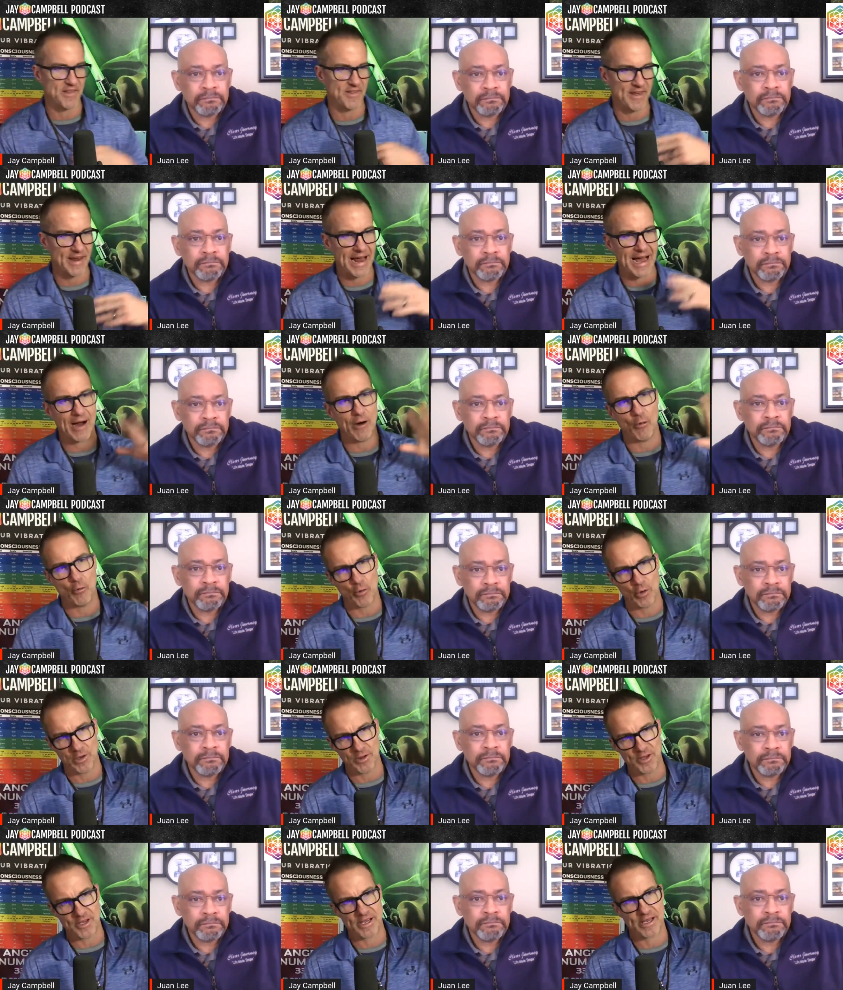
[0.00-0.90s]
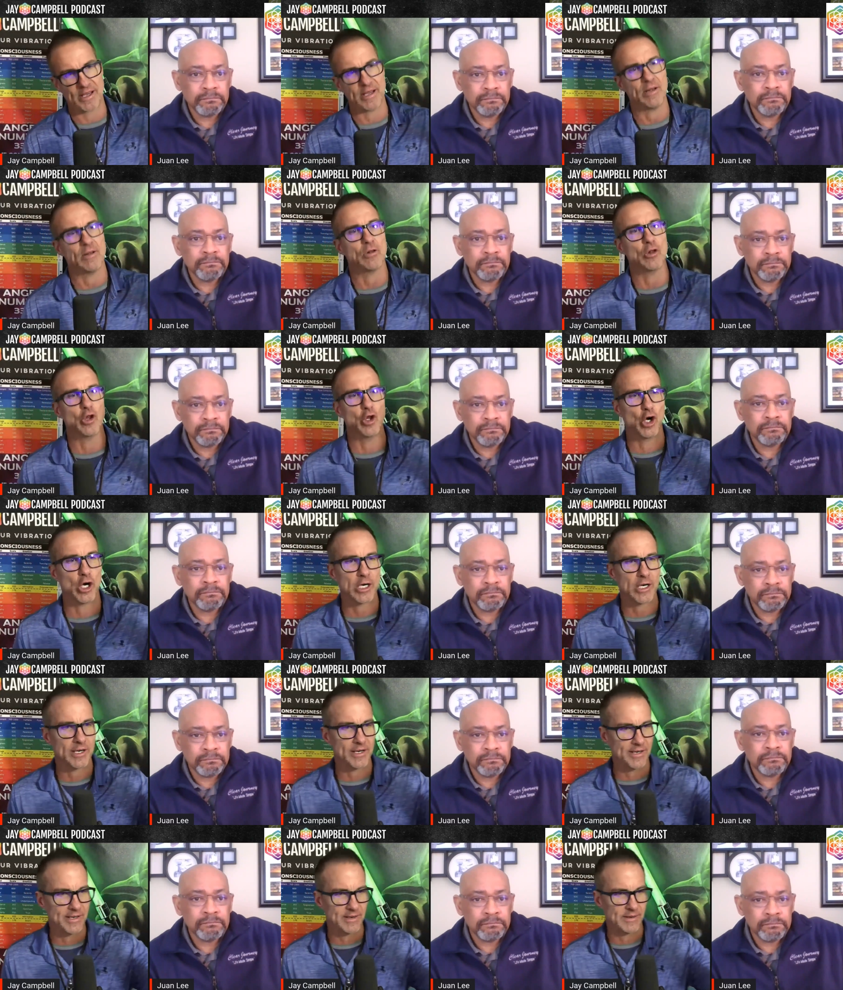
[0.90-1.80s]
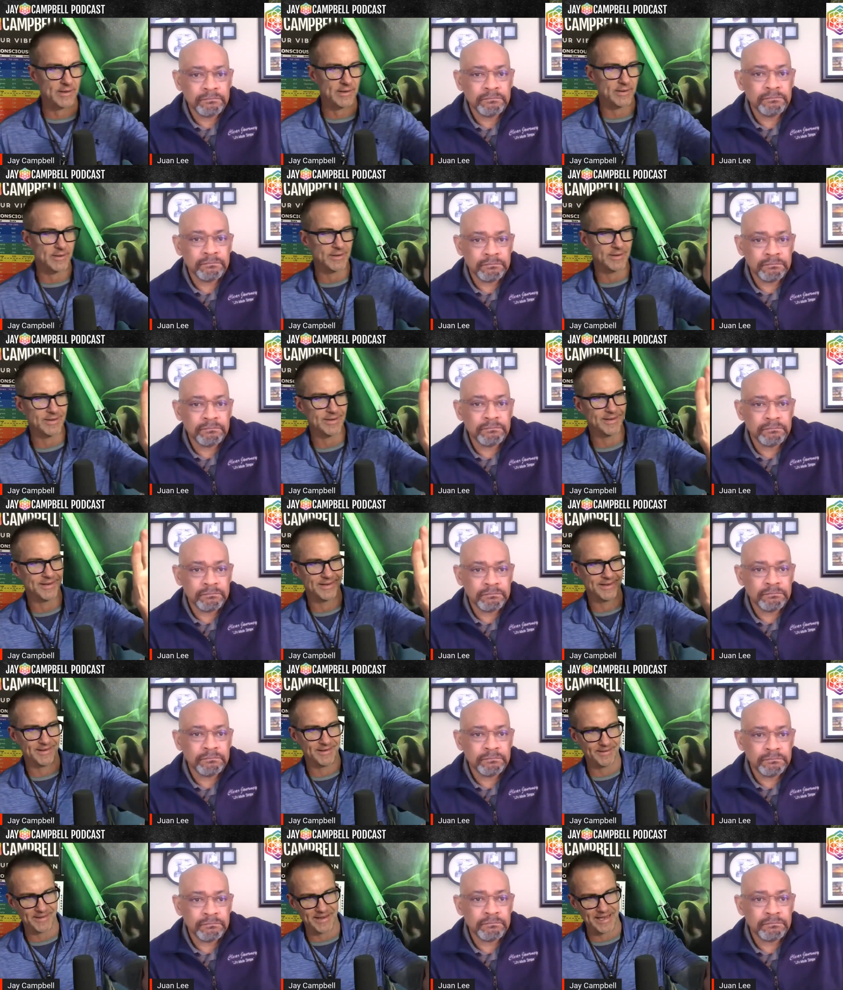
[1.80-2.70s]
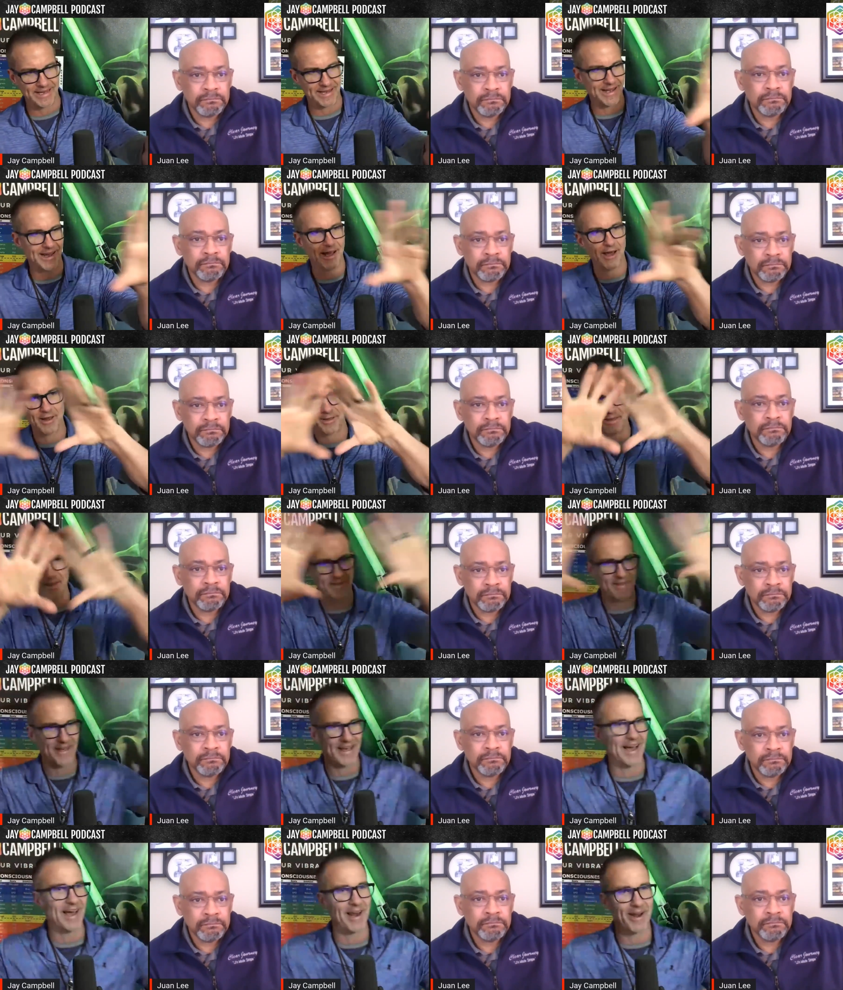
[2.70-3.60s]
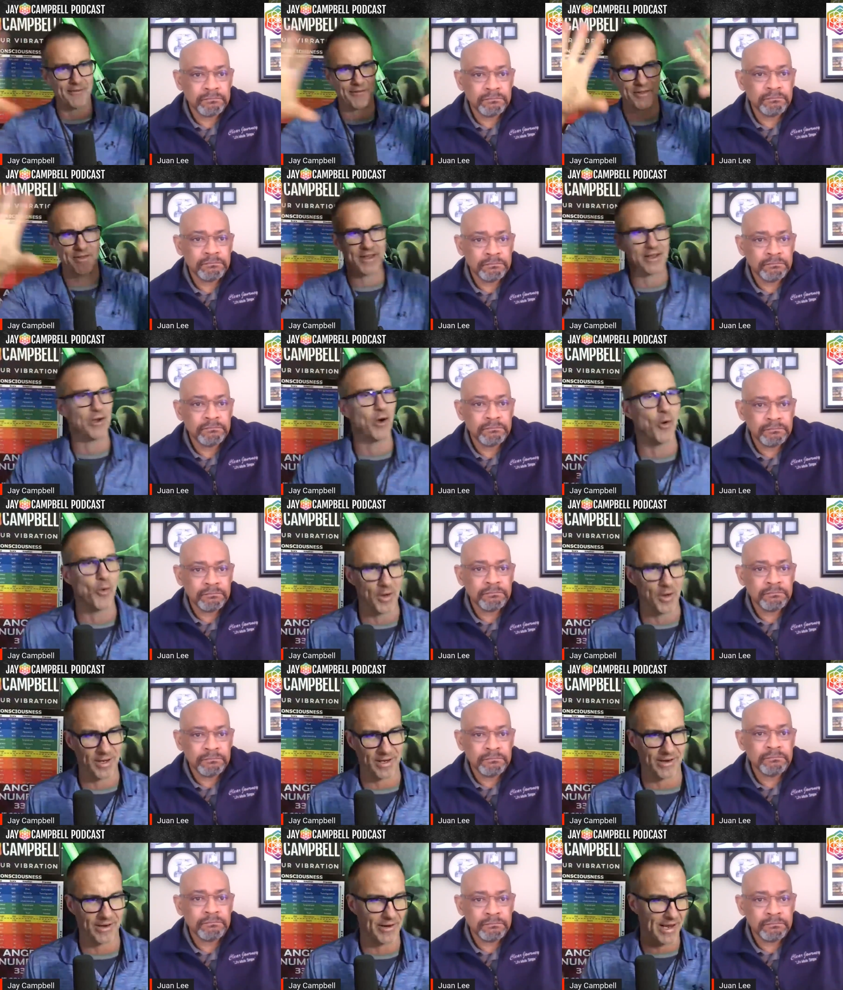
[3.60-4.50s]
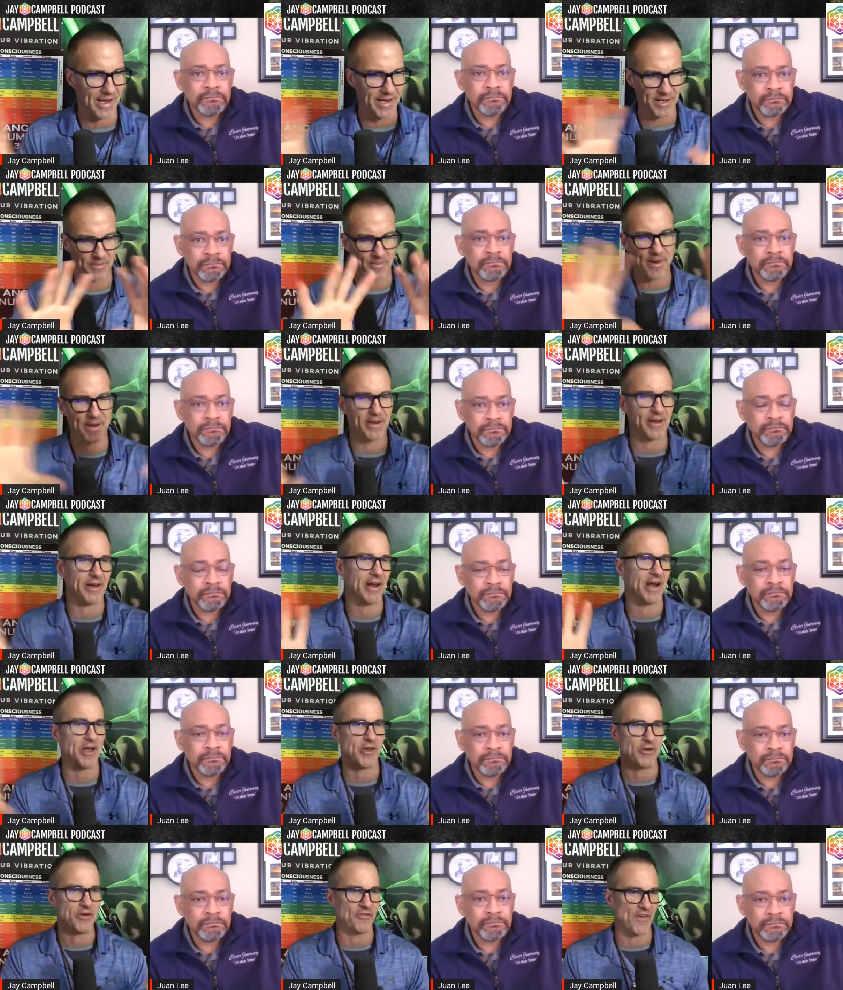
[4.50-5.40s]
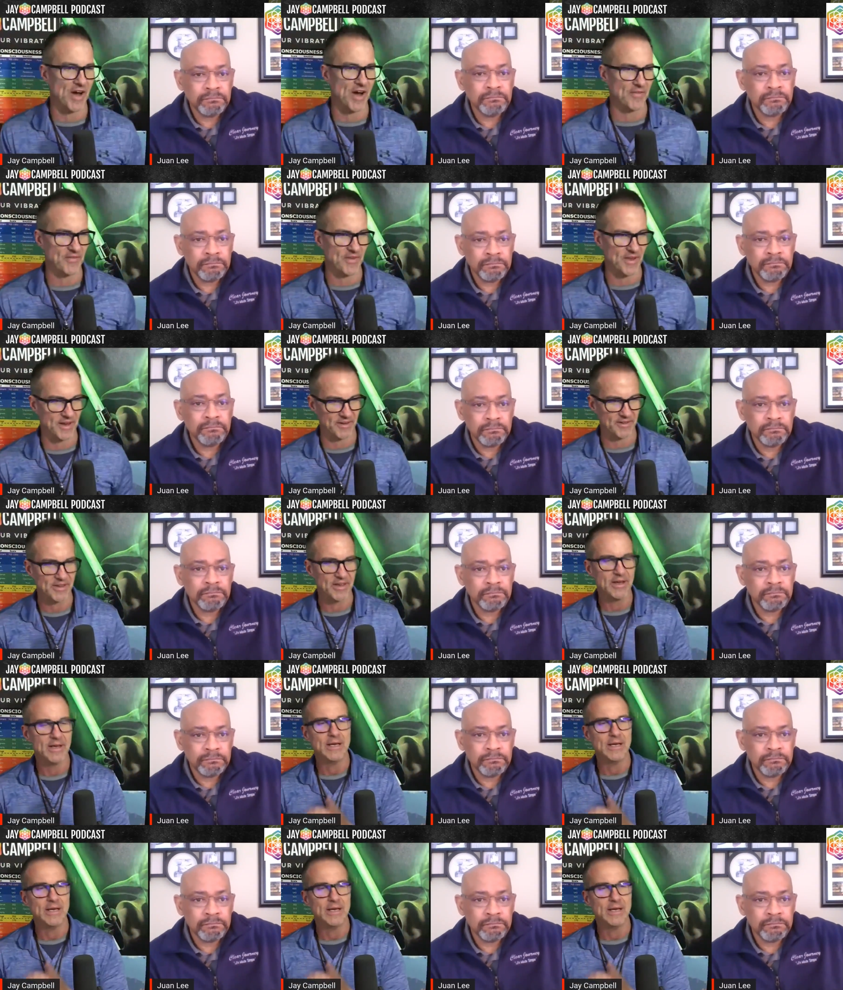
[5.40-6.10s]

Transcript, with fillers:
Speaker 1: that outwardly look they got that they got everything going again, depending on how you define things.